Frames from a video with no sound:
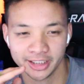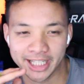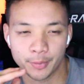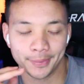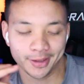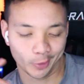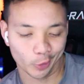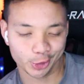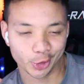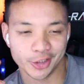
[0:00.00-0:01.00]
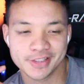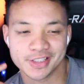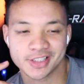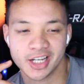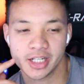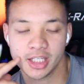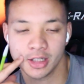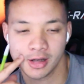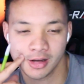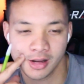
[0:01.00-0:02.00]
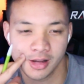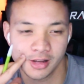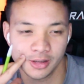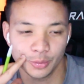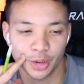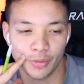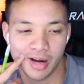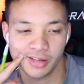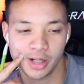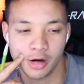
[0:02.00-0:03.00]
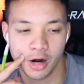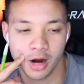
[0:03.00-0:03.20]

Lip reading: Yeah, we're part of the Quaternion society. You want to go out later?